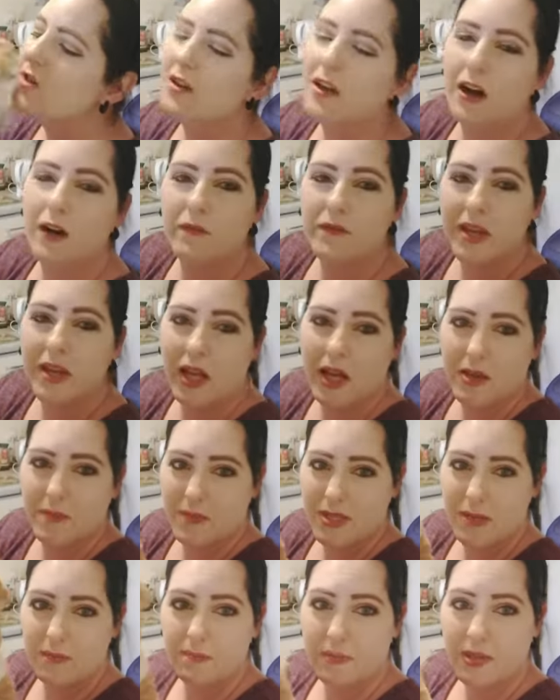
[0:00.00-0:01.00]
I've named
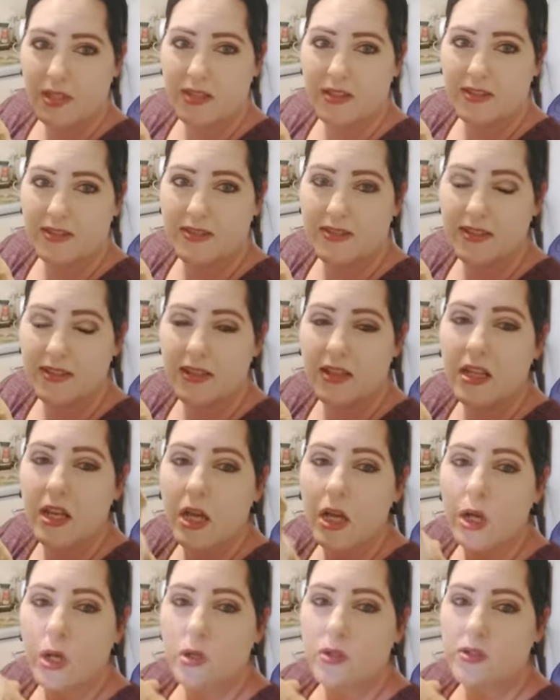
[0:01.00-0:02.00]
him Bertie,
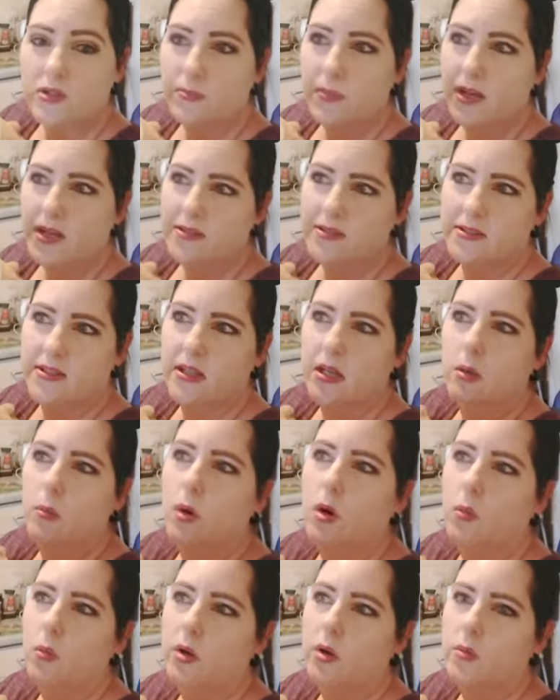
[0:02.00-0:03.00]
because basically
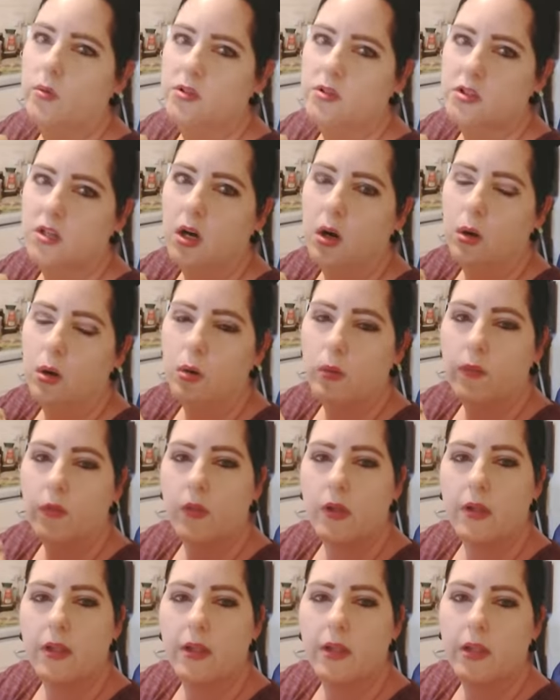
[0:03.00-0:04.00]
what we was told,
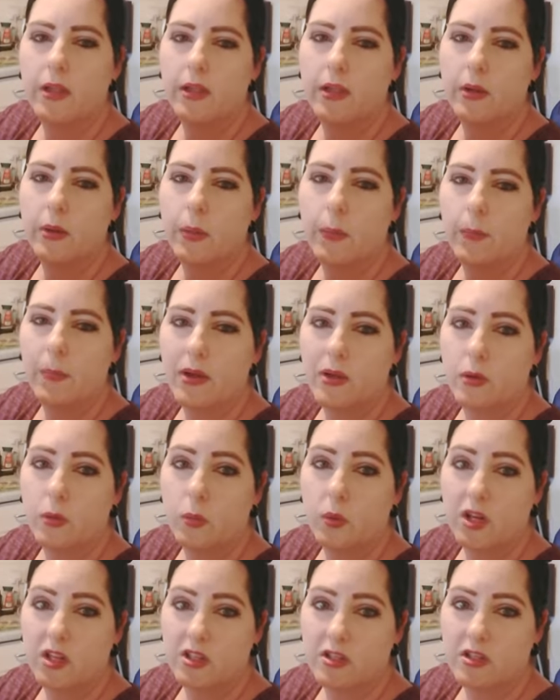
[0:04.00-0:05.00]
the man who
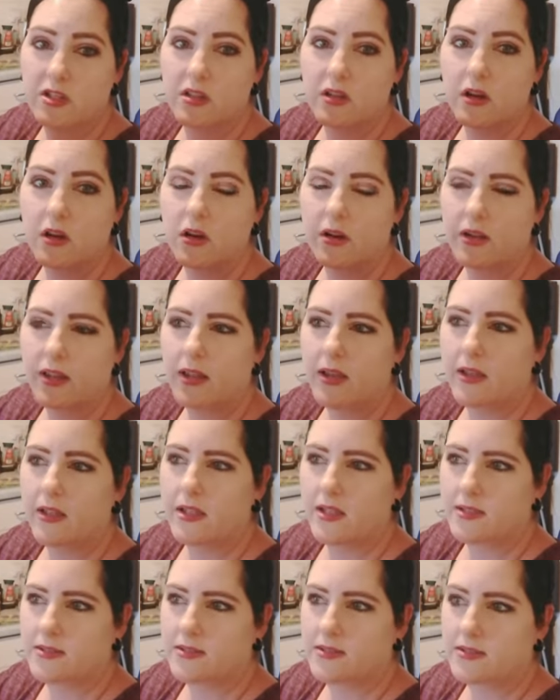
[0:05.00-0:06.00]
worked at the
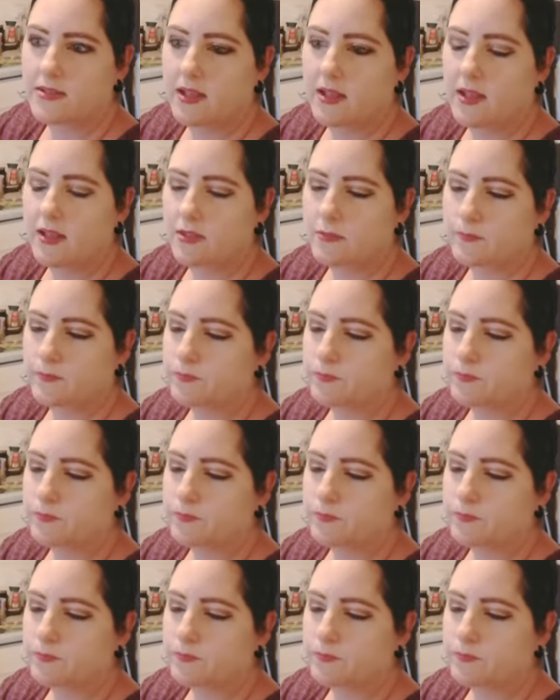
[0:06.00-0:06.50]
arcade said,